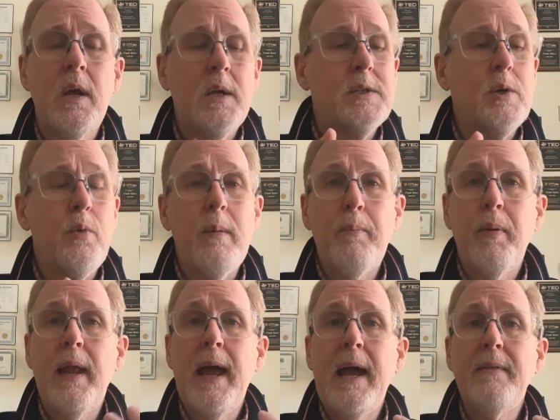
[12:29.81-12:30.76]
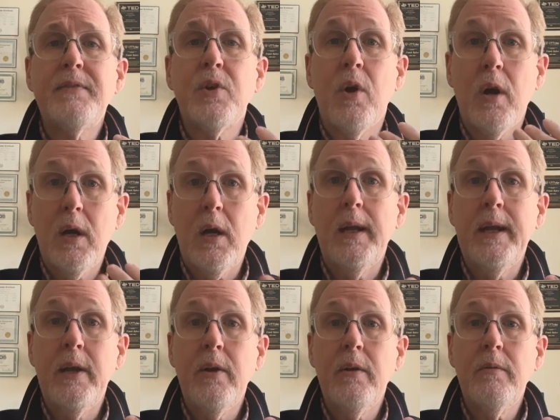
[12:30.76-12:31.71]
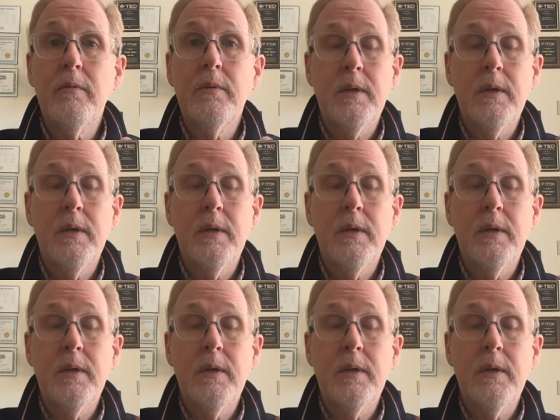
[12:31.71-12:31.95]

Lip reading: So when PLAAFPs are clear,